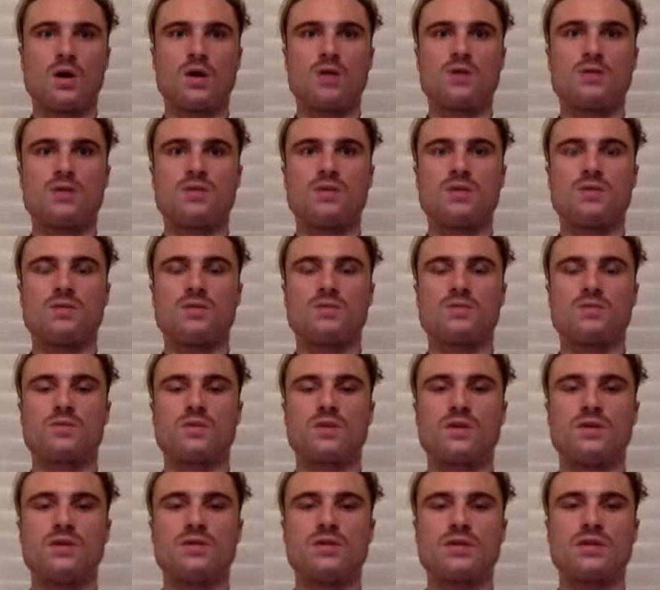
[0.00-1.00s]
Step
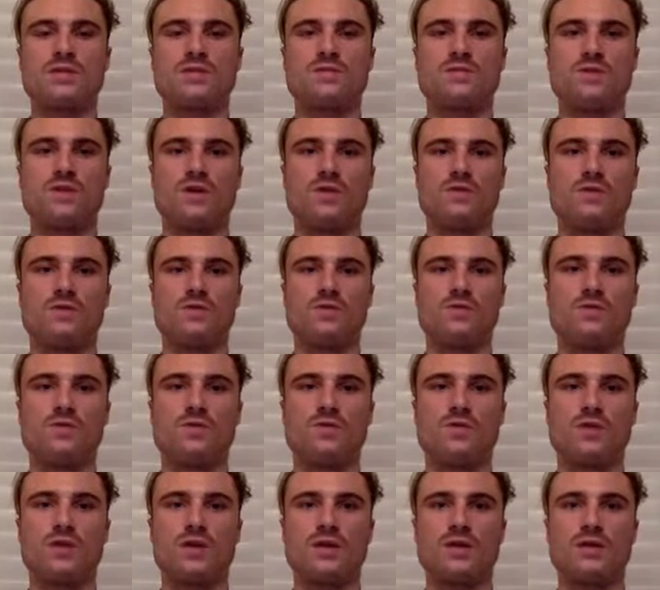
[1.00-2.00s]
3 takes 5 to
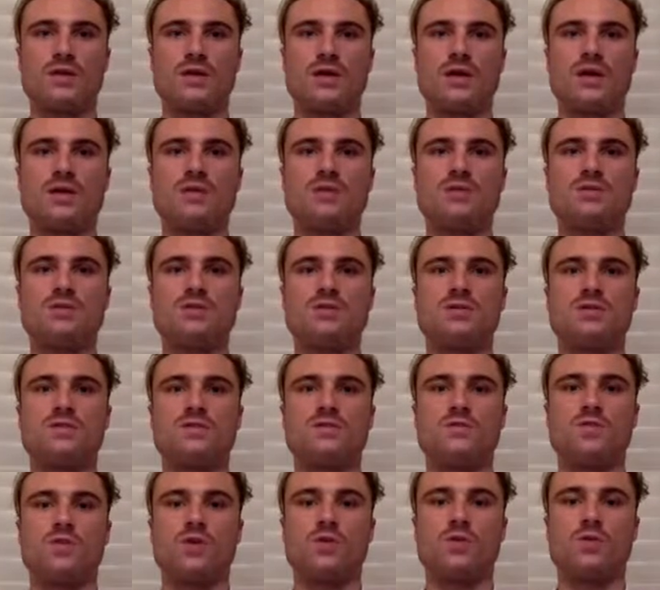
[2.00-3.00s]
14 days to
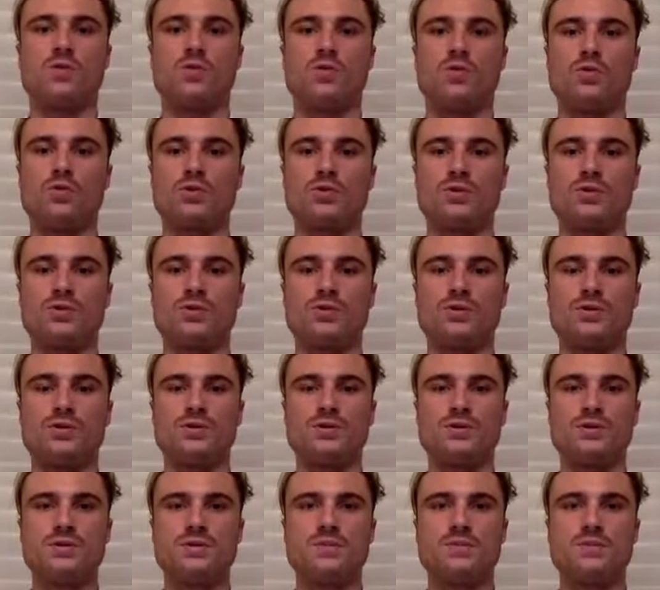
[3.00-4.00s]
convert wort
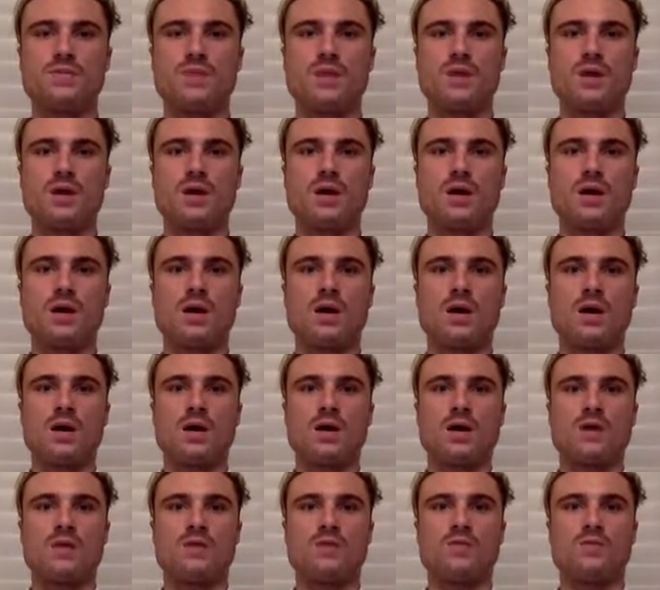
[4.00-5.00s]
sugars.
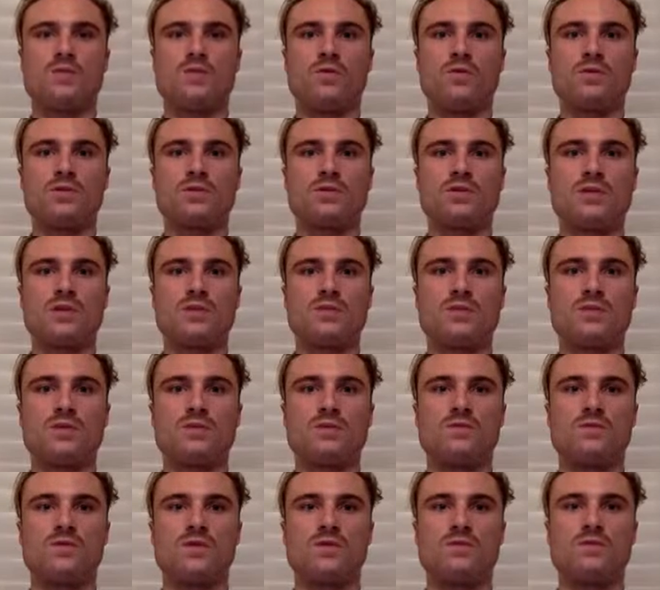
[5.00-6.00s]
The fourth step
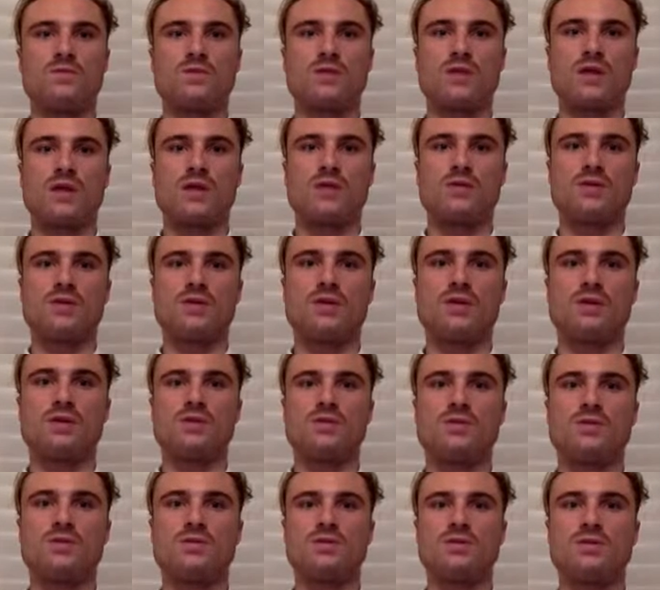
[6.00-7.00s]
involves allowing the
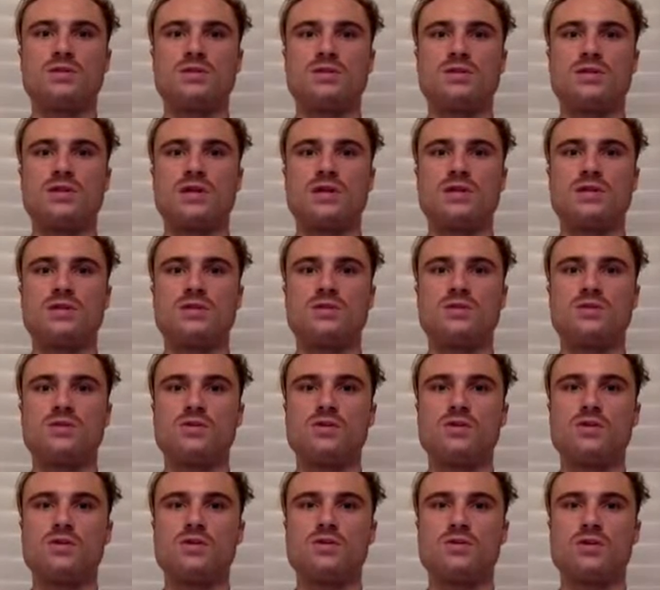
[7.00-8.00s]
liquid to sit at 0
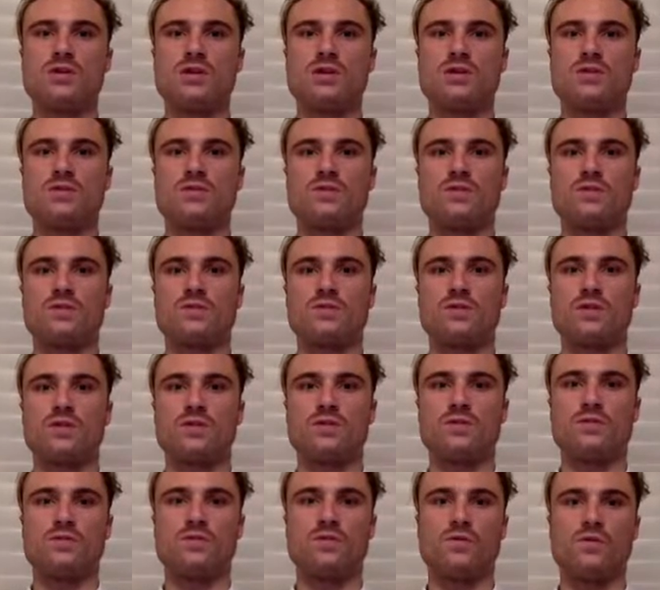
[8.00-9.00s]
degrees for 3 to
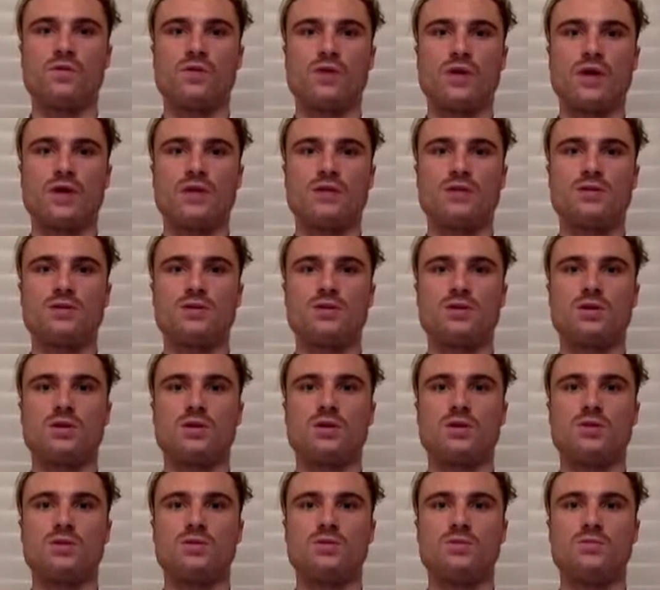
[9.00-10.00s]
4 days to
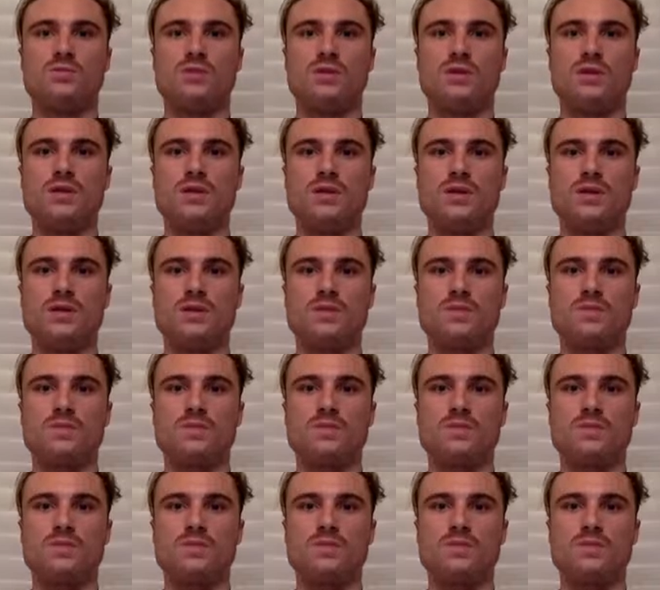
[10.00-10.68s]
lower turbidity.